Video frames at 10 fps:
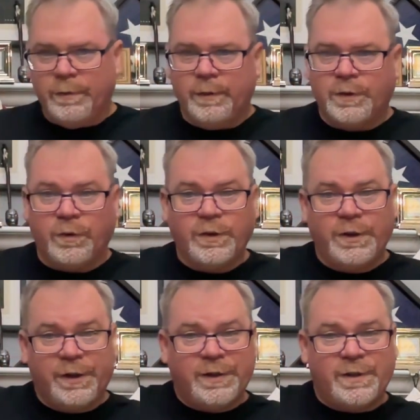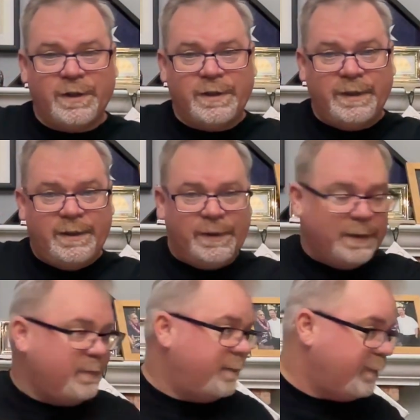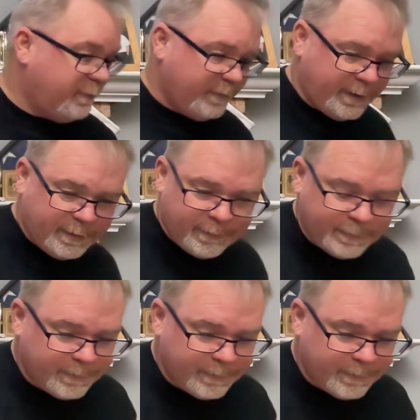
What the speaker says: told you you're going to start seeing it come up over here.